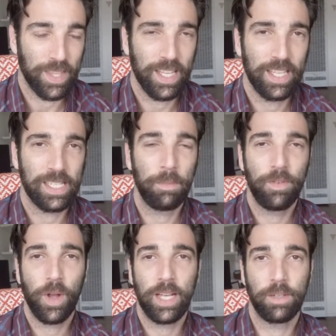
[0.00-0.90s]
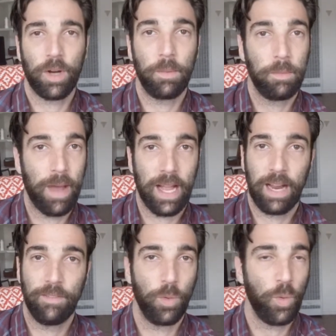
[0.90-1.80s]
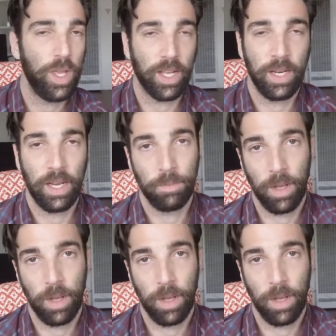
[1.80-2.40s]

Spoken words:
Some of you guys are coming back every week and